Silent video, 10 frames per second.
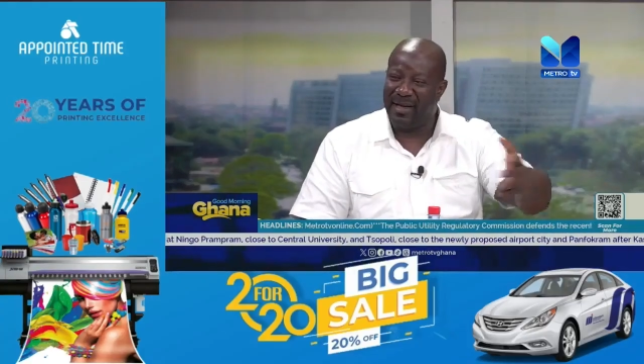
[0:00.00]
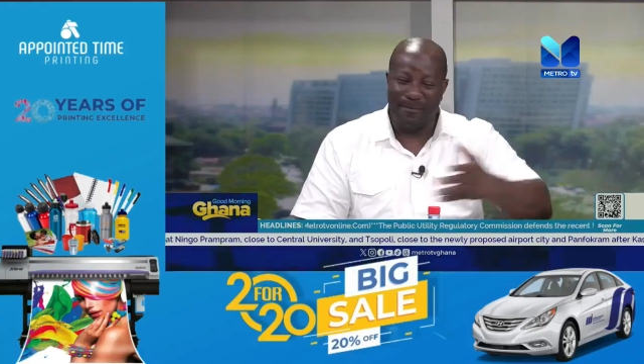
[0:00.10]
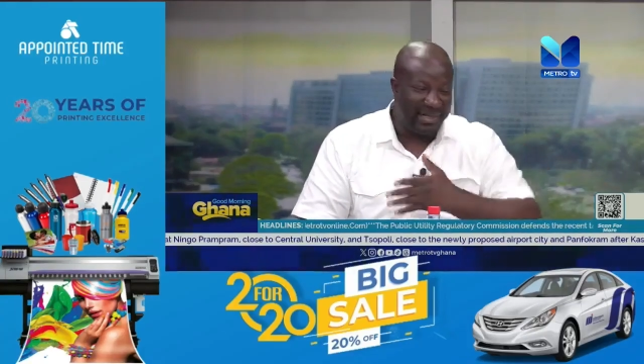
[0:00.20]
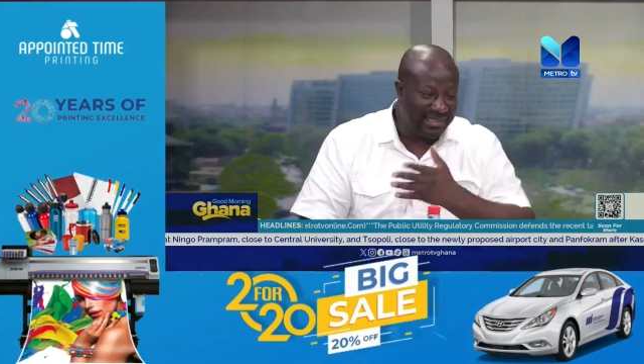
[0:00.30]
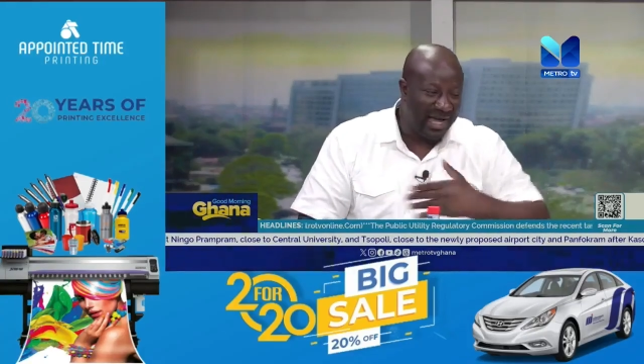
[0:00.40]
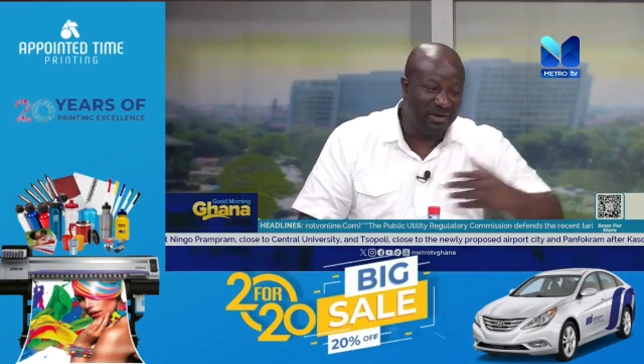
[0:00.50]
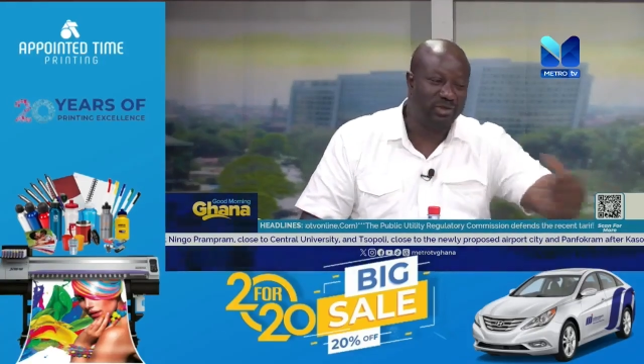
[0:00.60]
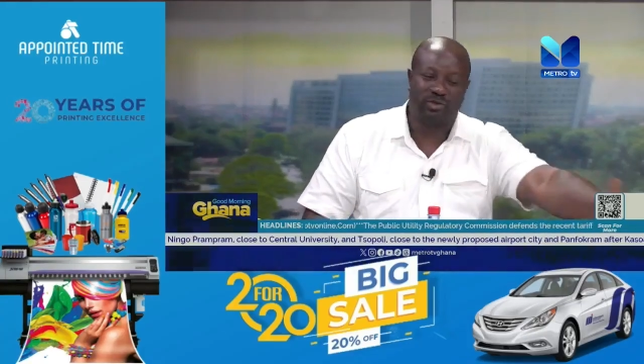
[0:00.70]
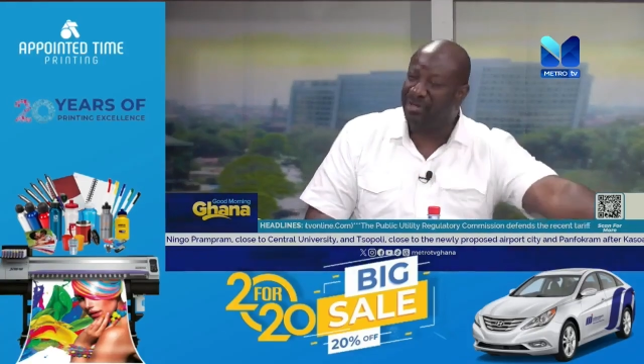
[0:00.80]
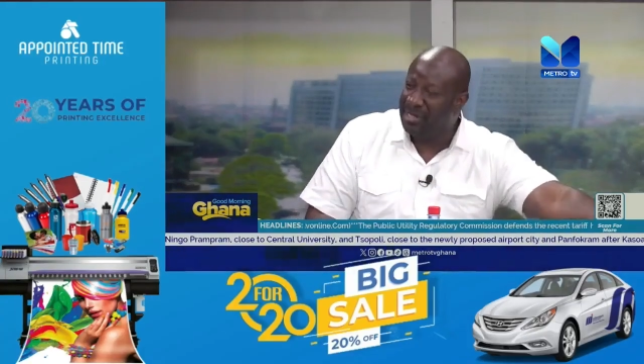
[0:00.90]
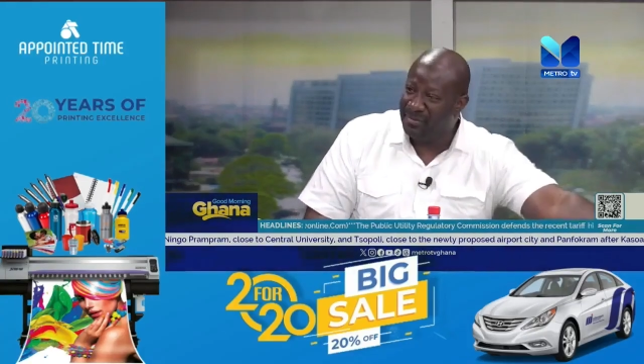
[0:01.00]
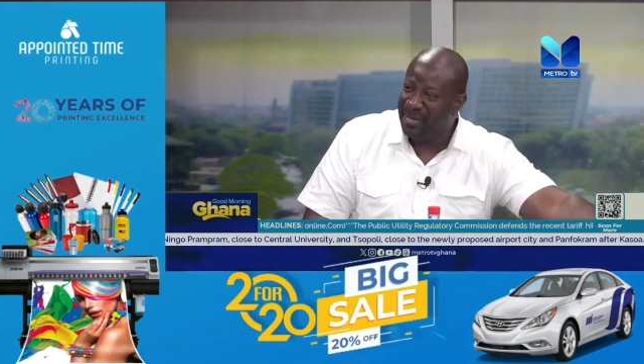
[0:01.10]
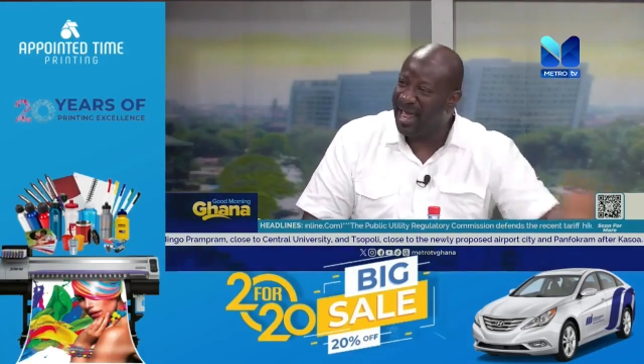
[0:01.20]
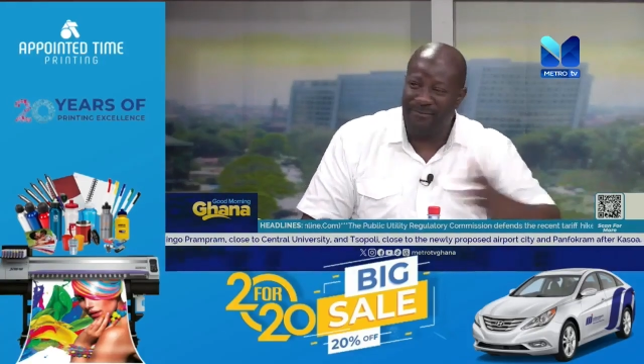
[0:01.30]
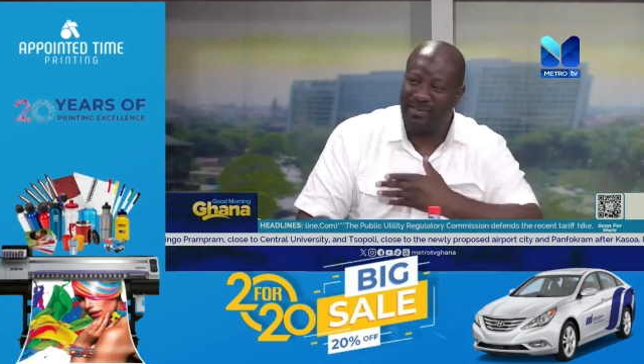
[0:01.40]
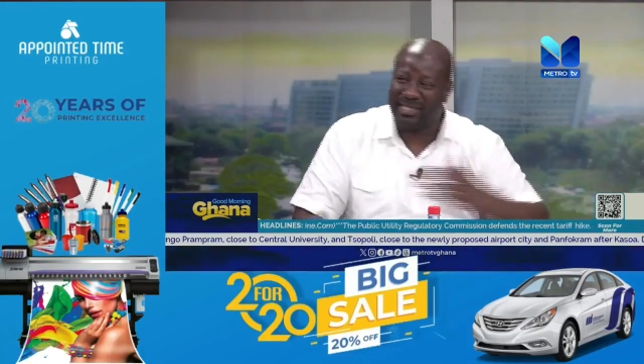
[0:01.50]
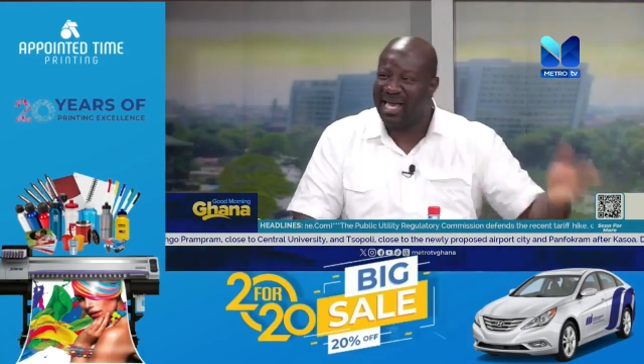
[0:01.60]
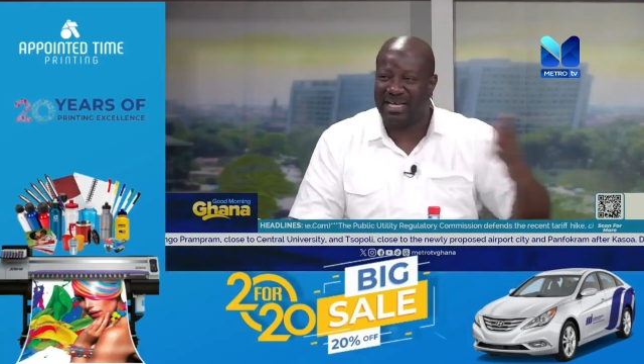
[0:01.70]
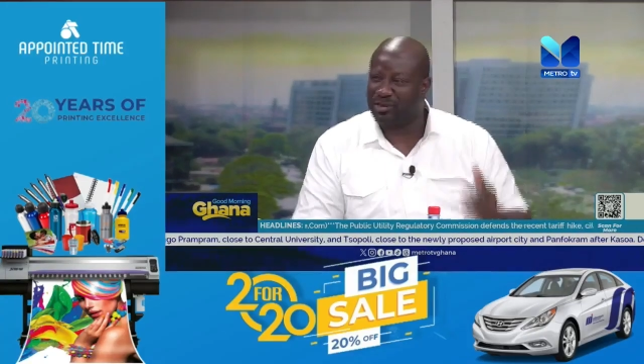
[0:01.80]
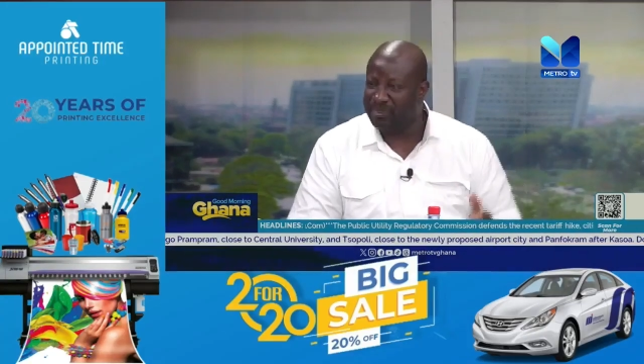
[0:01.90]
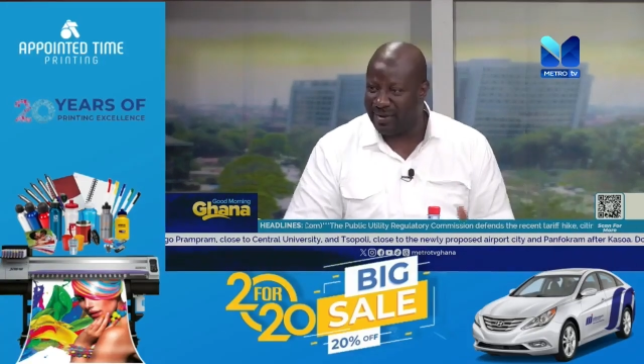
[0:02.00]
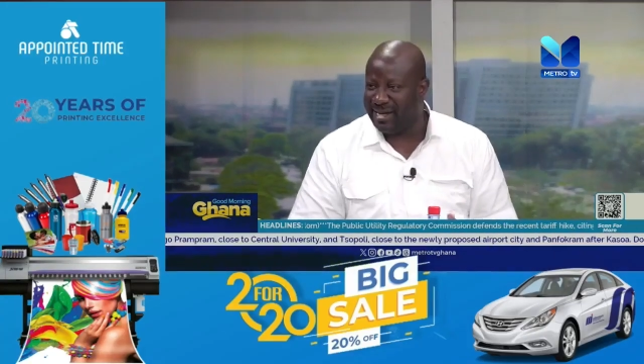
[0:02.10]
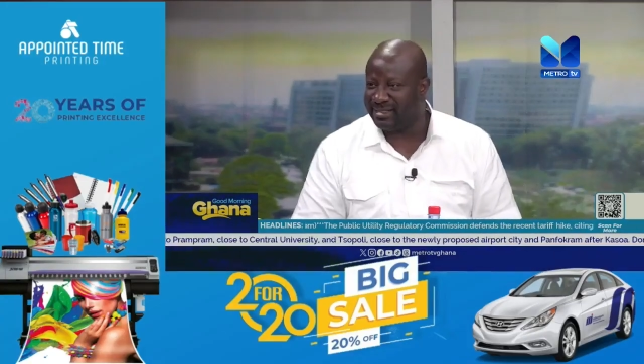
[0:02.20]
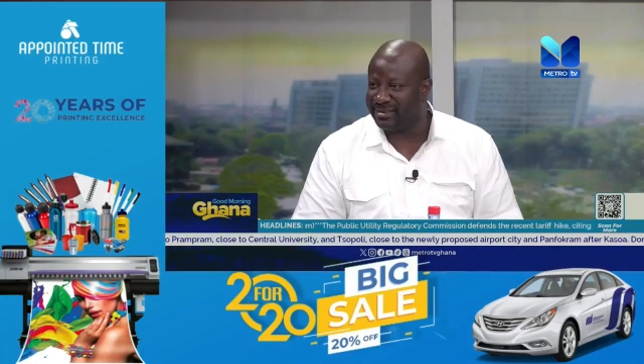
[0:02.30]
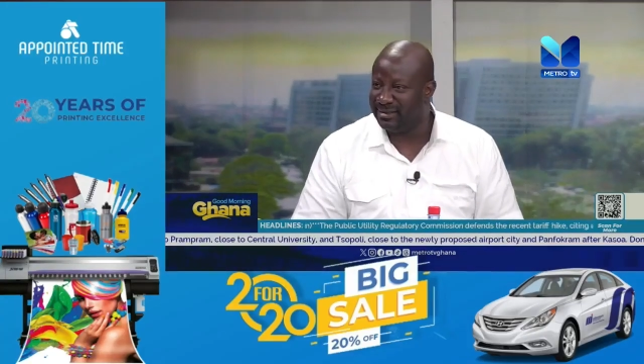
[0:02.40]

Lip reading: but downstream, everything has to be right.